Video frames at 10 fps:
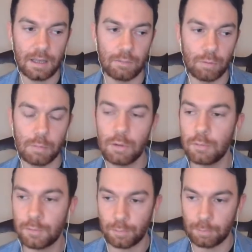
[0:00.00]

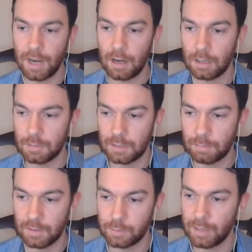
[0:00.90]
removed from parliament
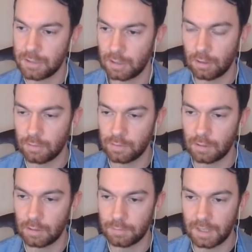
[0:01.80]
by special laws
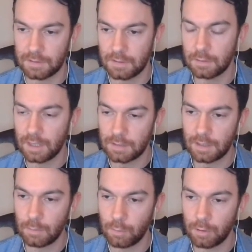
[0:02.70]
and all of that. Do you think
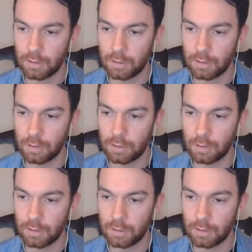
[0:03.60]
they were